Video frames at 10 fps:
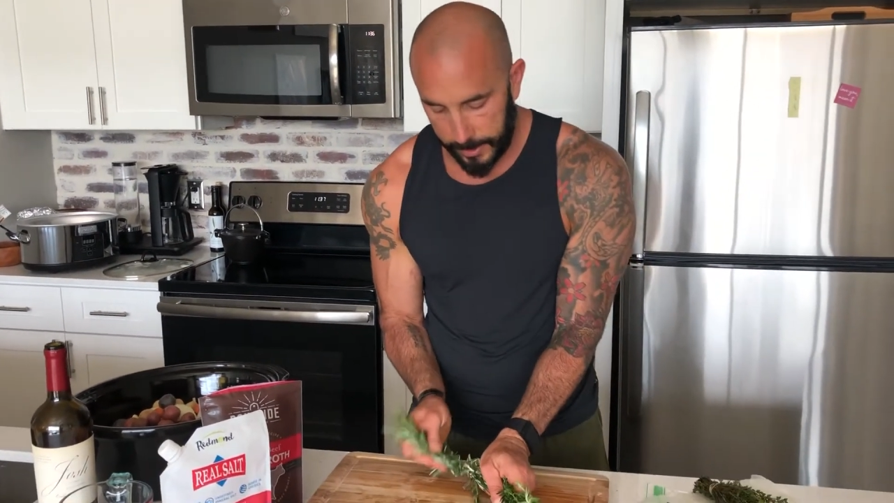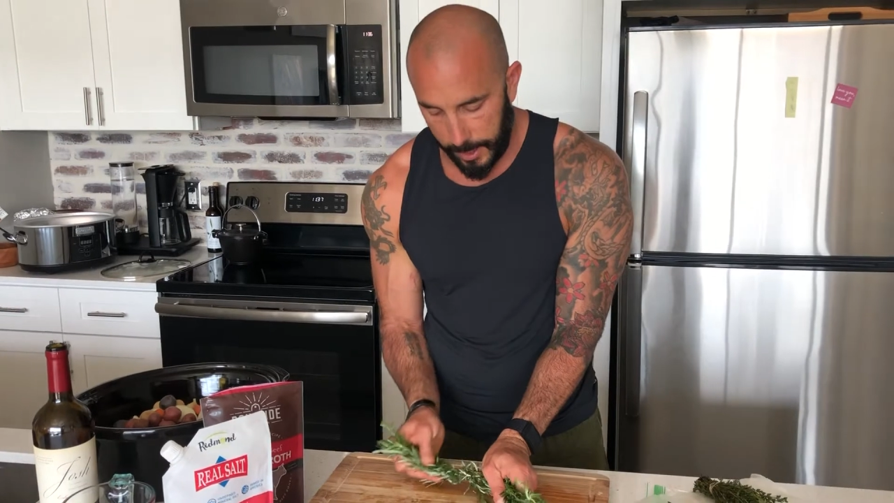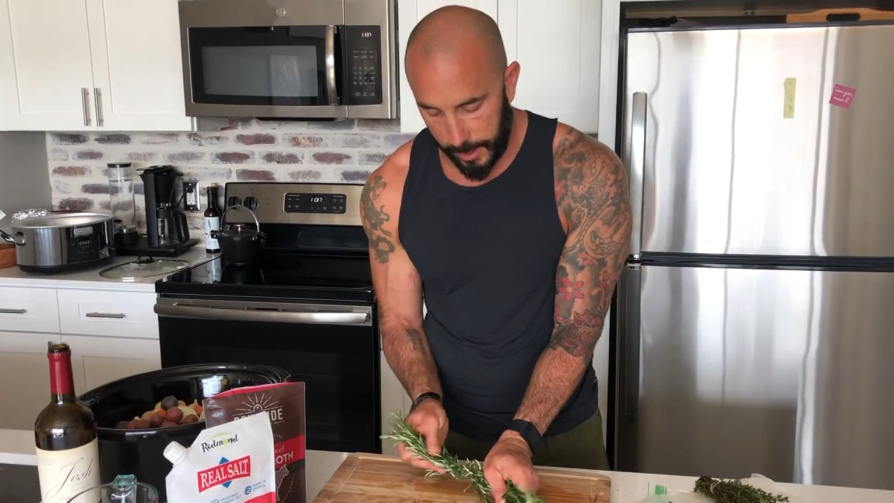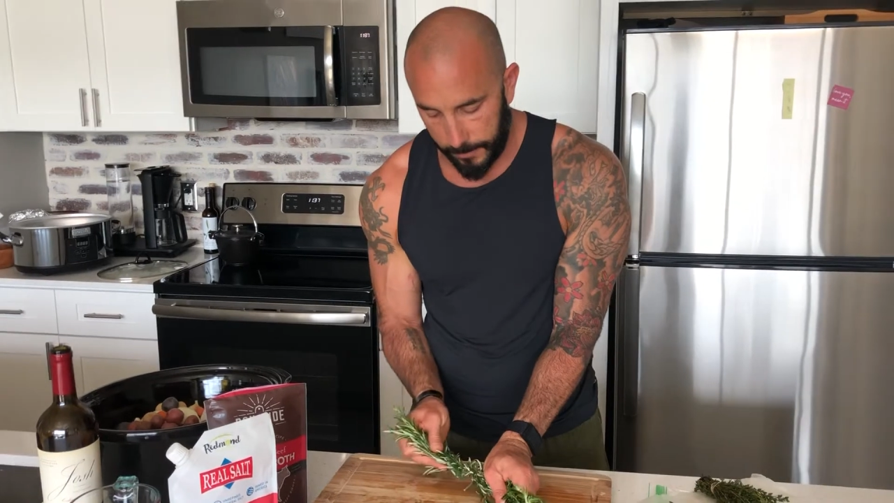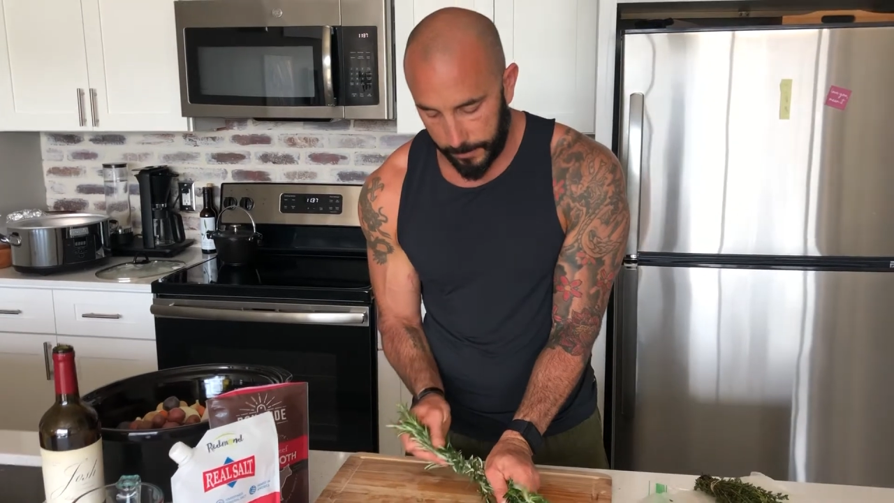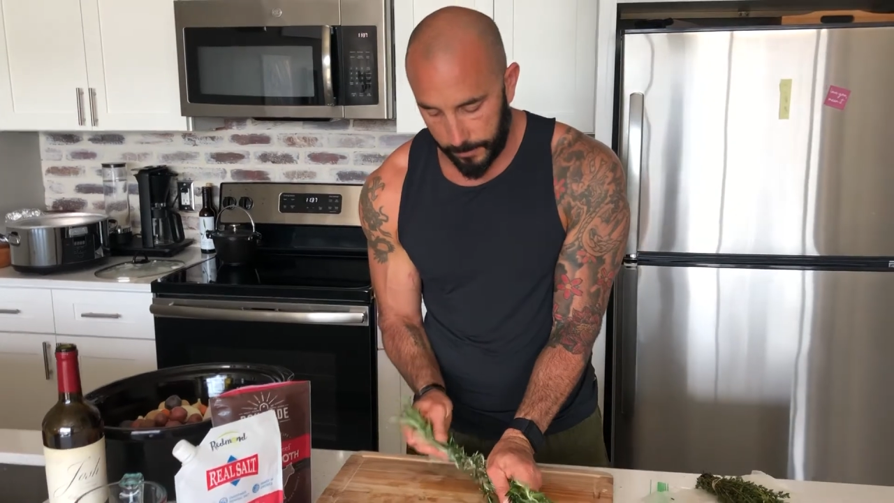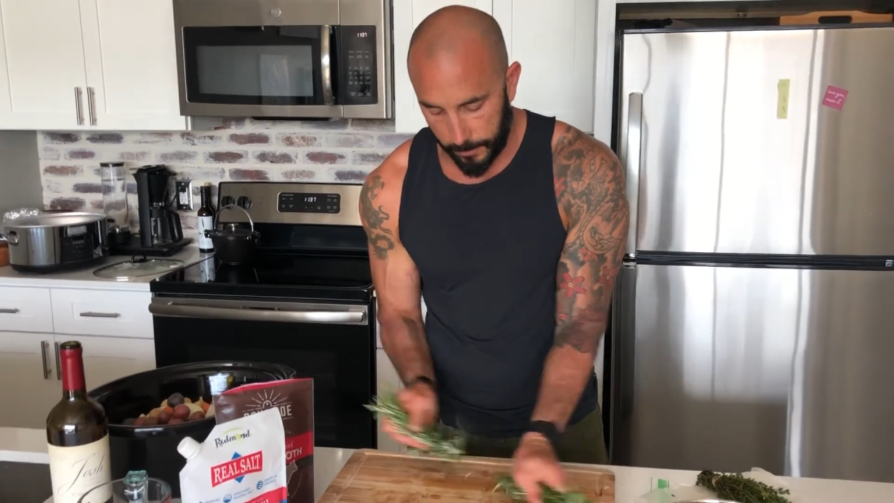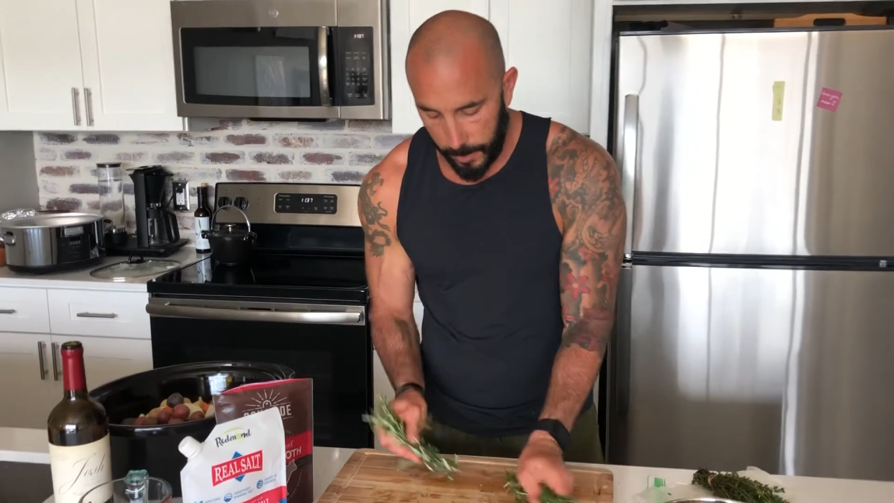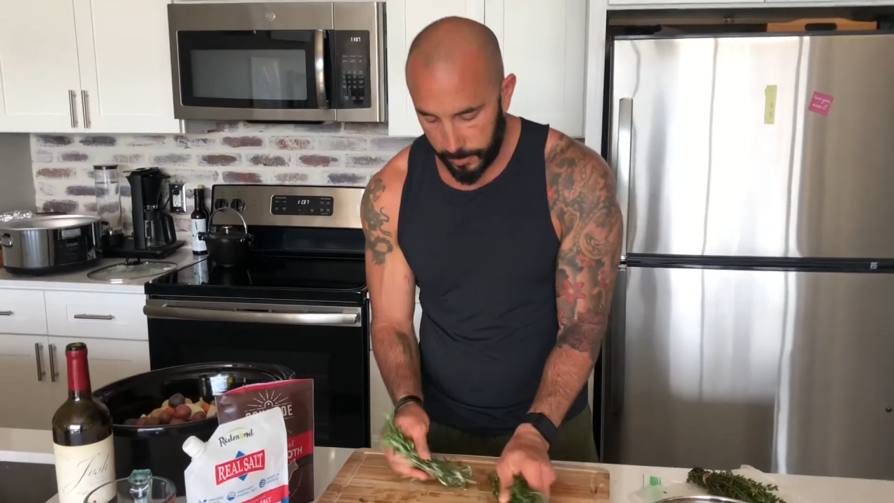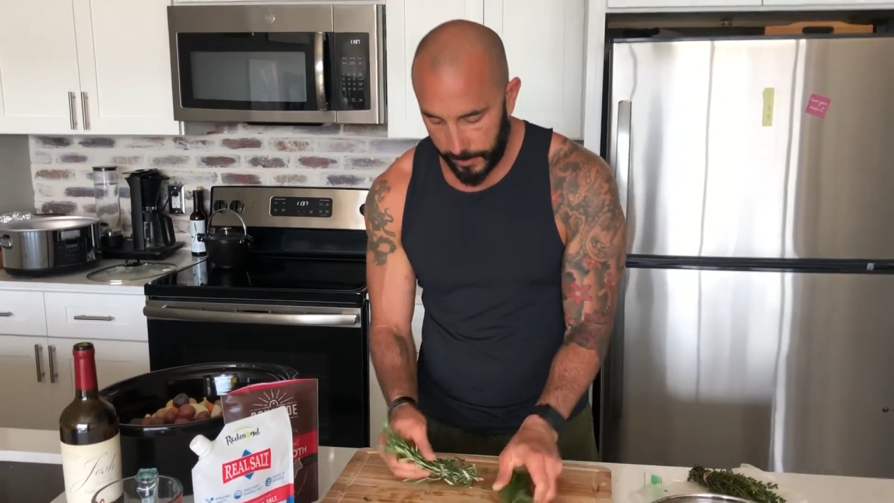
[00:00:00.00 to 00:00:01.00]
of
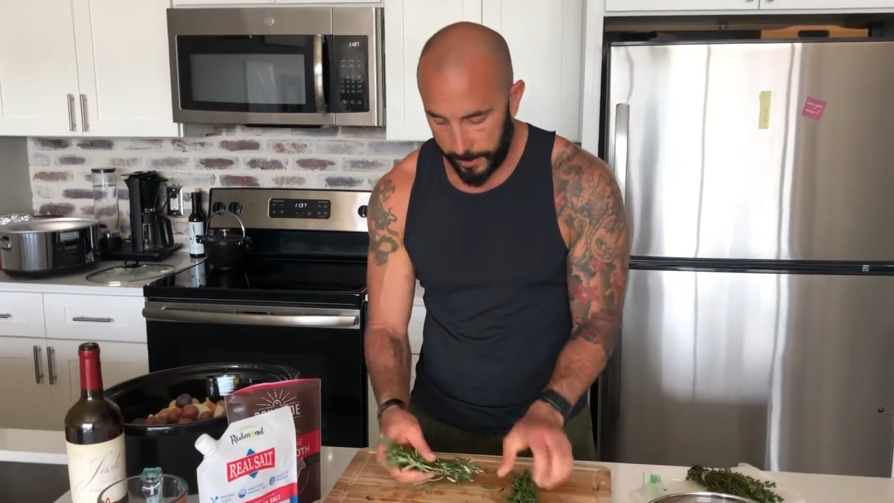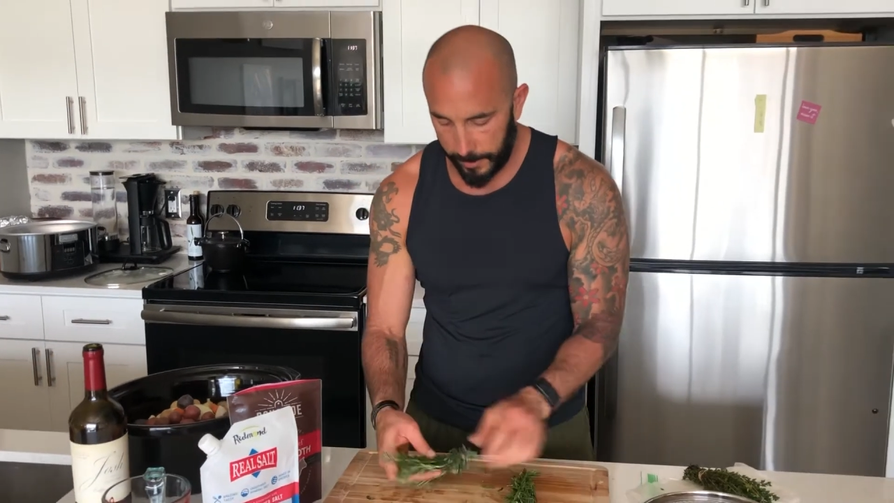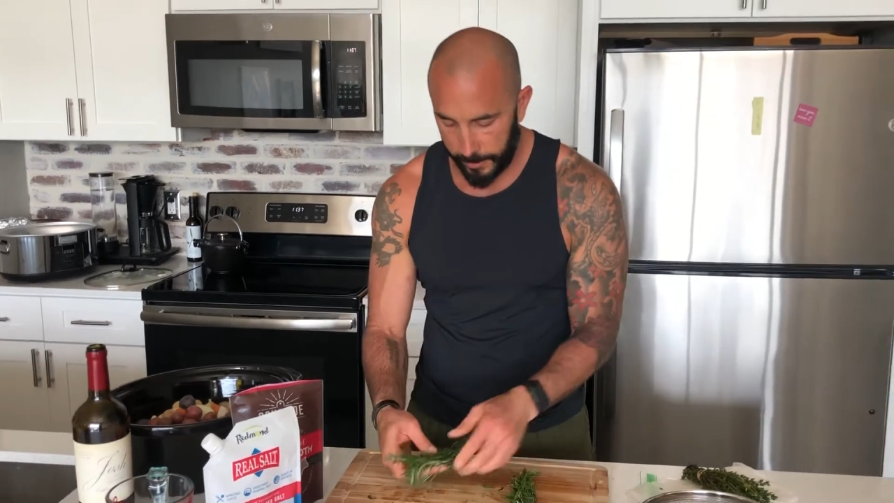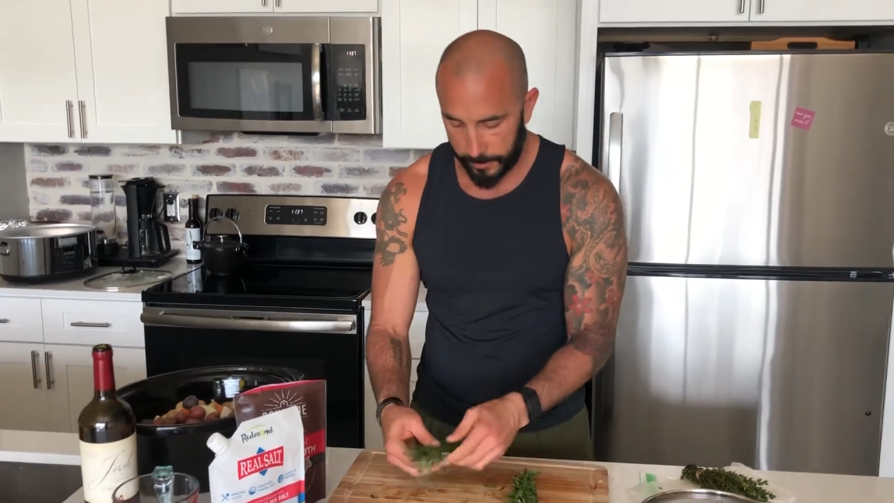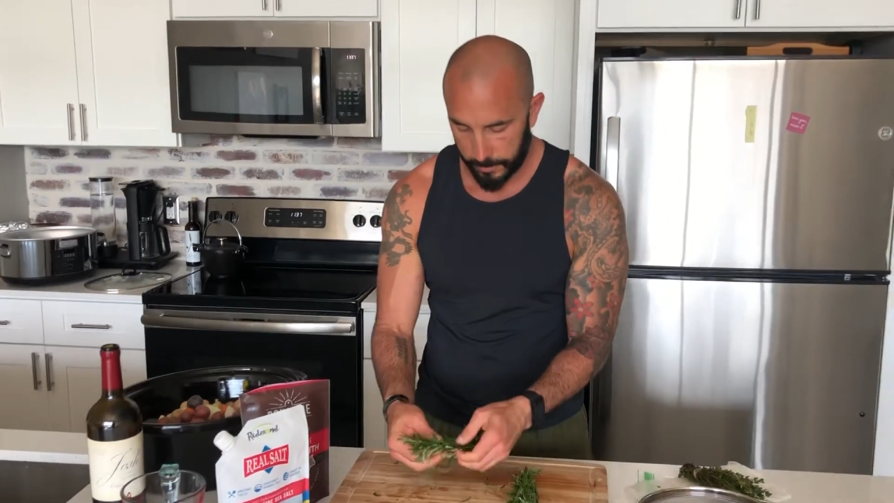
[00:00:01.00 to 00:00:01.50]
rosemary.